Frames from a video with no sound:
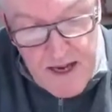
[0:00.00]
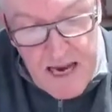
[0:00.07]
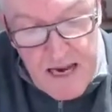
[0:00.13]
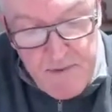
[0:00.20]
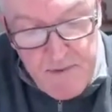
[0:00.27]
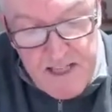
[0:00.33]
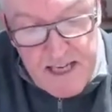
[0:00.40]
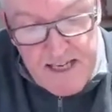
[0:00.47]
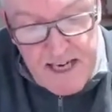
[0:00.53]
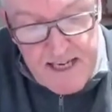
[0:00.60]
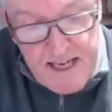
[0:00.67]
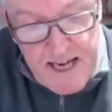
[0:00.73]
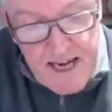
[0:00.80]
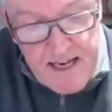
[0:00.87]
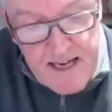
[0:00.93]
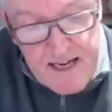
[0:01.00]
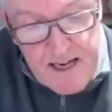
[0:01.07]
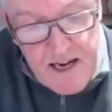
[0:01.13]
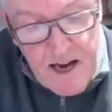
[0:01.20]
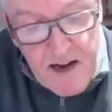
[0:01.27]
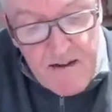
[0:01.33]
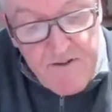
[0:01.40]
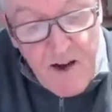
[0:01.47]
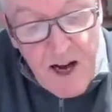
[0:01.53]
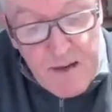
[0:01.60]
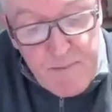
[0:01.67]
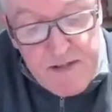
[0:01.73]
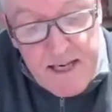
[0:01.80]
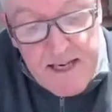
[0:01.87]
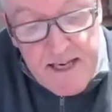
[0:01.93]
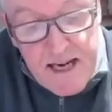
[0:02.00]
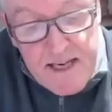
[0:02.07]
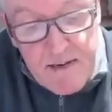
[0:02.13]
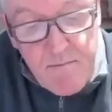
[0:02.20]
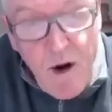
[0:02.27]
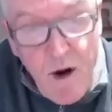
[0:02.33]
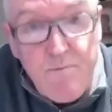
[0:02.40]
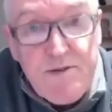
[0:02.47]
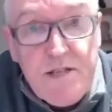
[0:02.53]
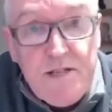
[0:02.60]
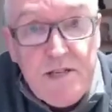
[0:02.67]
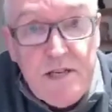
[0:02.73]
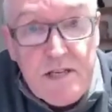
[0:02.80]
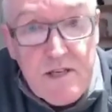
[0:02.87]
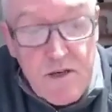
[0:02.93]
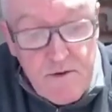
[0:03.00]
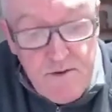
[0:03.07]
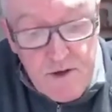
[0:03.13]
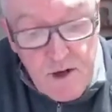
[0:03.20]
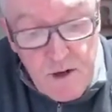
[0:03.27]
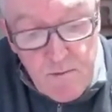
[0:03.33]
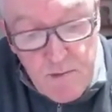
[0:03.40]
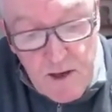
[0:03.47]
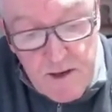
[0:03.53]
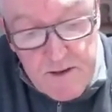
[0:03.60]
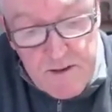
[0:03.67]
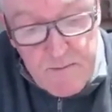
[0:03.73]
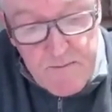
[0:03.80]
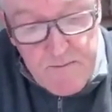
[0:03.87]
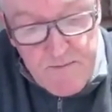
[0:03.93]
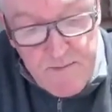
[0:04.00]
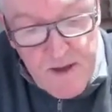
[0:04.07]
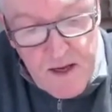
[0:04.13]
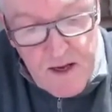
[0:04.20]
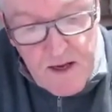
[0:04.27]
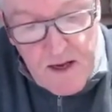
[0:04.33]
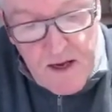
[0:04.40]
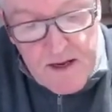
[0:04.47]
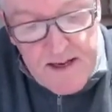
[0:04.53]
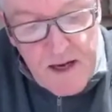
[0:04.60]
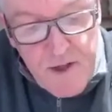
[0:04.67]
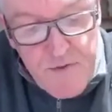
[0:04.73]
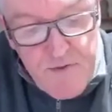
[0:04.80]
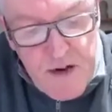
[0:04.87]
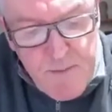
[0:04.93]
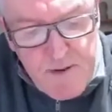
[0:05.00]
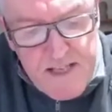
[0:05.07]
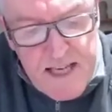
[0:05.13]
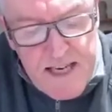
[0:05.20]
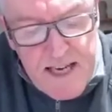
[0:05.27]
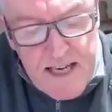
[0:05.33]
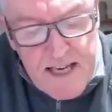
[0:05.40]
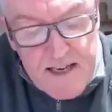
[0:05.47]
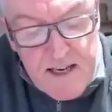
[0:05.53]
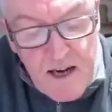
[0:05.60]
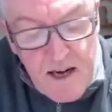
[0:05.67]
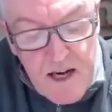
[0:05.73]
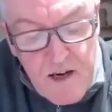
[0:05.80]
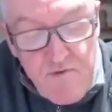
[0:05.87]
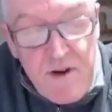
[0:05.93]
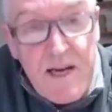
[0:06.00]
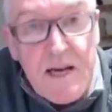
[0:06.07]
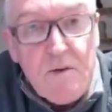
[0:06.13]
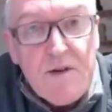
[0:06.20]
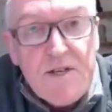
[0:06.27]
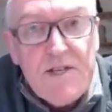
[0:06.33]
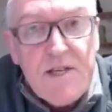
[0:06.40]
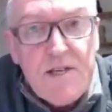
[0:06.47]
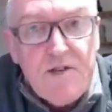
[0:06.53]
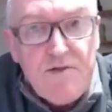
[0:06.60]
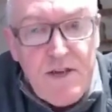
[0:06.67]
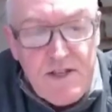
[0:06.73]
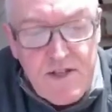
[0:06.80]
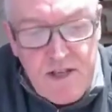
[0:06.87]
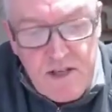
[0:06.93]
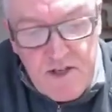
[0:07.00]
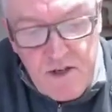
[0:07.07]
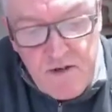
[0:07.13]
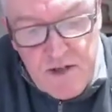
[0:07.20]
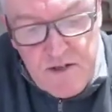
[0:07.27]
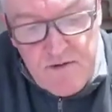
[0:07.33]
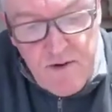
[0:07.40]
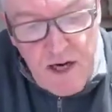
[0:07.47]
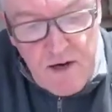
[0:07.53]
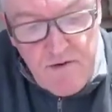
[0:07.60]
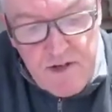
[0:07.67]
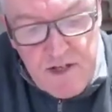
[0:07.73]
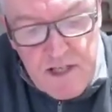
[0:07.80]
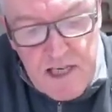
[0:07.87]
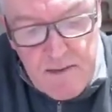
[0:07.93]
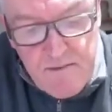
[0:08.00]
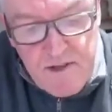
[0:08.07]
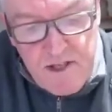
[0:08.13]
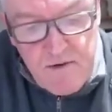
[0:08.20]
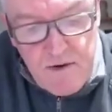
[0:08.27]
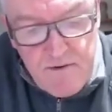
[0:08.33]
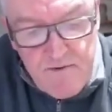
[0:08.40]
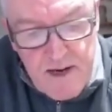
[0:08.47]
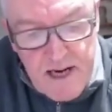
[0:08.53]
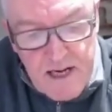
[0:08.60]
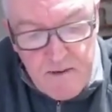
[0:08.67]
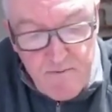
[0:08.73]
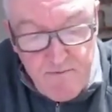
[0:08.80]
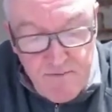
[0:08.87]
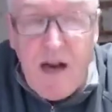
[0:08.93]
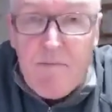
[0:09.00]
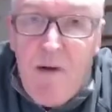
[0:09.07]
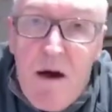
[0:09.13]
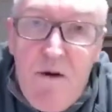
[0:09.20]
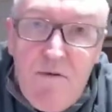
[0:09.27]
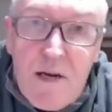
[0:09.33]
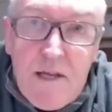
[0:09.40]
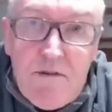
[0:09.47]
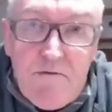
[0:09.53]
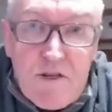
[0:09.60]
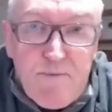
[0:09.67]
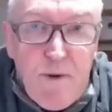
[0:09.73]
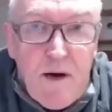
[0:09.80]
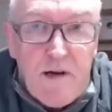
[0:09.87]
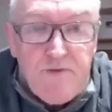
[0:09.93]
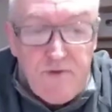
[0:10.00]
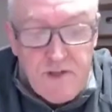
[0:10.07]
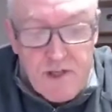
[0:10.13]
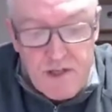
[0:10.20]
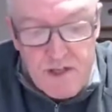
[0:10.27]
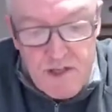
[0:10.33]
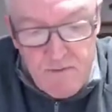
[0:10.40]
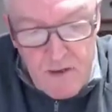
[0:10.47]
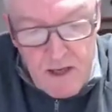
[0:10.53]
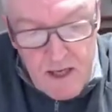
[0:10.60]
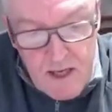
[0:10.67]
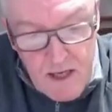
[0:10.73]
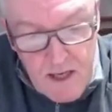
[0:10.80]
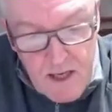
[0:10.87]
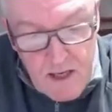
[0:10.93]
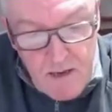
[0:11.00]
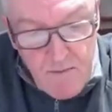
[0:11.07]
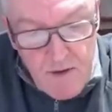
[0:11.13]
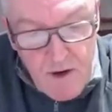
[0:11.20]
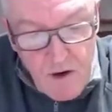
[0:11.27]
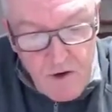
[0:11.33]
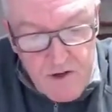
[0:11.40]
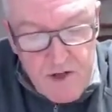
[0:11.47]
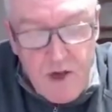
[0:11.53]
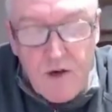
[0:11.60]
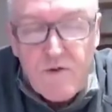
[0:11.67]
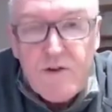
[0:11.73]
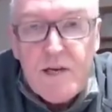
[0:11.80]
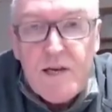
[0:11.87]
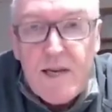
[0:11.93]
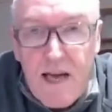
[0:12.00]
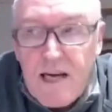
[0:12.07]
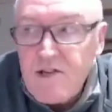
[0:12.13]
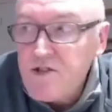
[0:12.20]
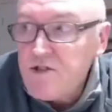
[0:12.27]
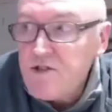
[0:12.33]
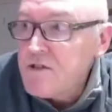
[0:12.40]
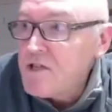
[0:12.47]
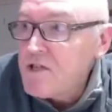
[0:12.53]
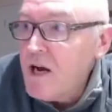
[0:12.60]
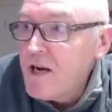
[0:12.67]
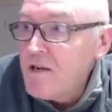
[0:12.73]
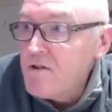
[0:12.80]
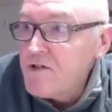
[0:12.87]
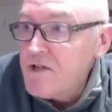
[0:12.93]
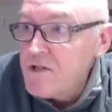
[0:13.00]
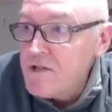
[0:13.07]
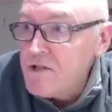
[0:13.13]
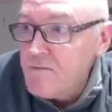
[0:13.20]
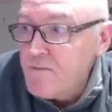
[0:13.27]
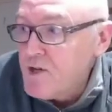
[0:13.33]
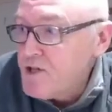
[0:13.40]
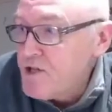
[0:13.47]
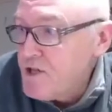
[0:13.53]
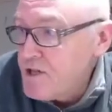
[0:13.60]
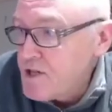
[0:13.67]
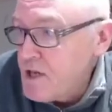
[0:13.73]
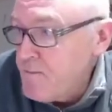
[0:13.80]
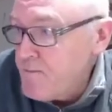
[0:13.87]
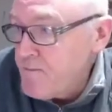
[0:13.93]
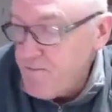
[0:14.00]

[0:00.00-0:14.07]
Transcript: 8% had a headache. 5% had hemoptysis, coughing up blood. Now 3% had diarrhea, which is interesting. So this virus seems to affect primarily the respiratory system, but also the gastrointestinal system, which is